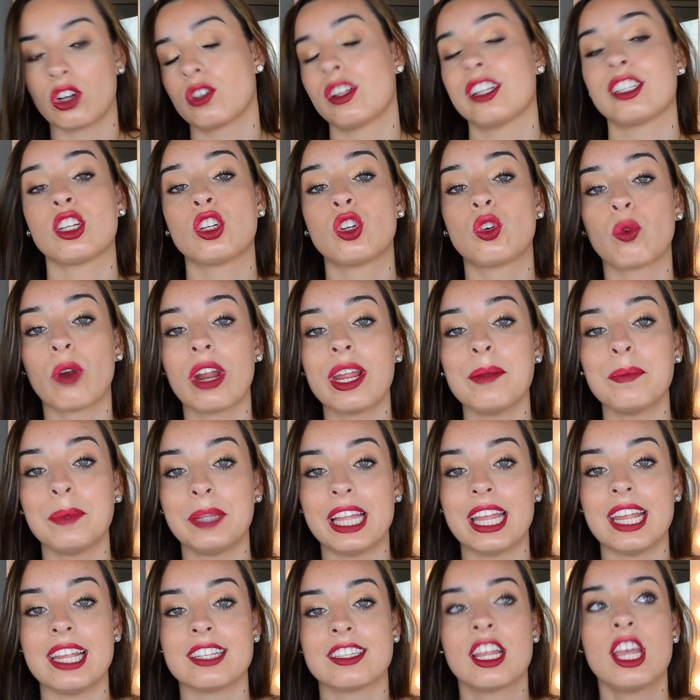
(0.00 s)
So it's a great
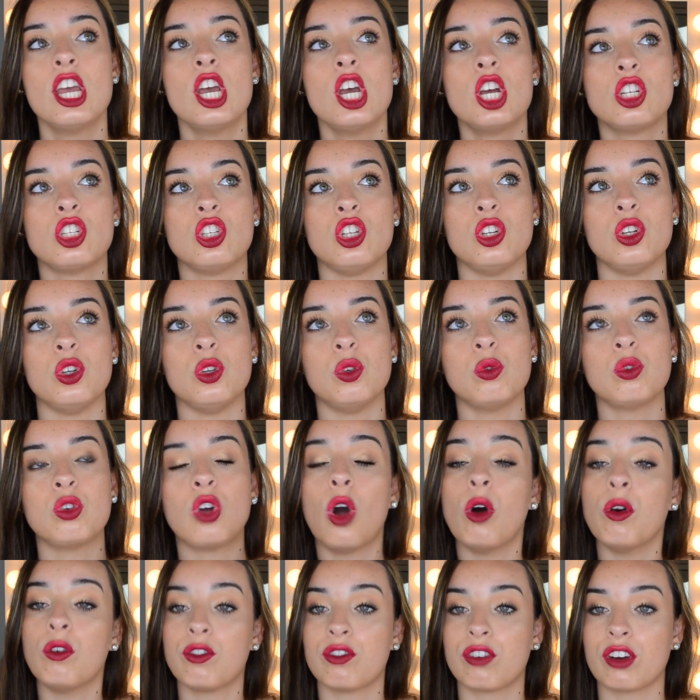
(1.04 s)
place to
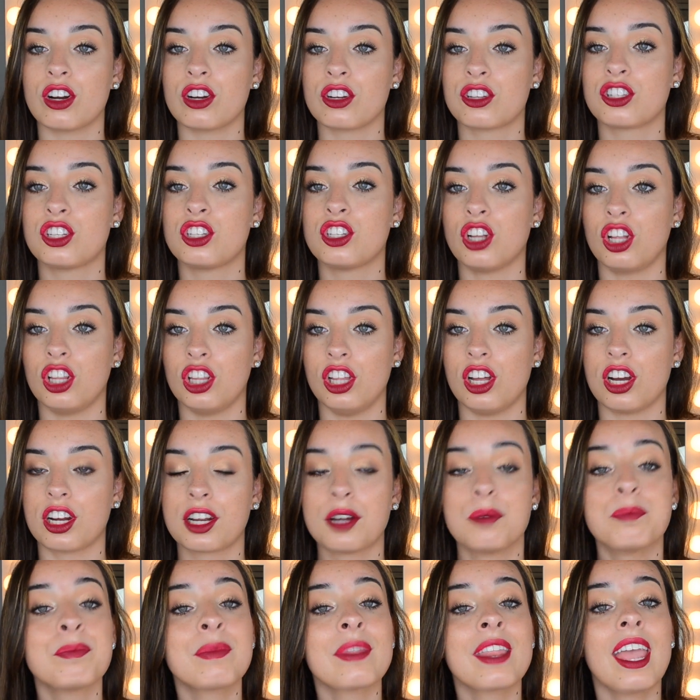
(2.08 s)
go first to
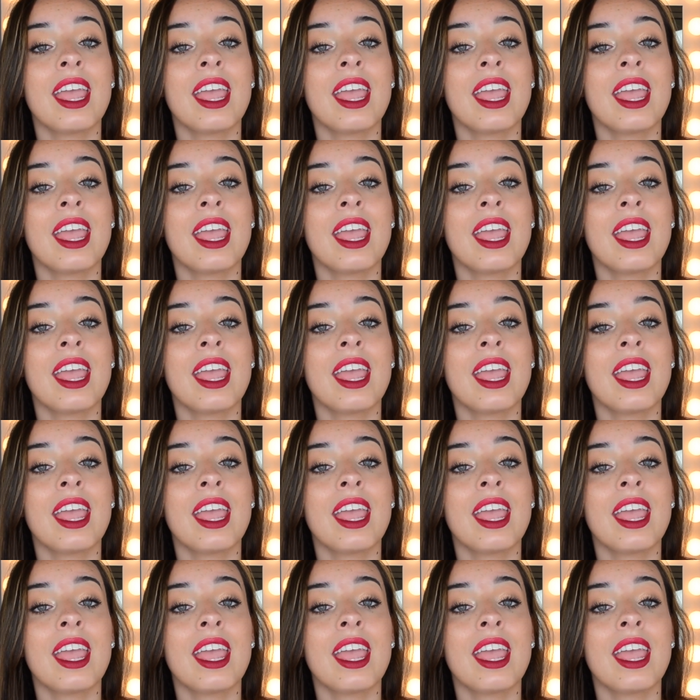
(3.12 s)
look.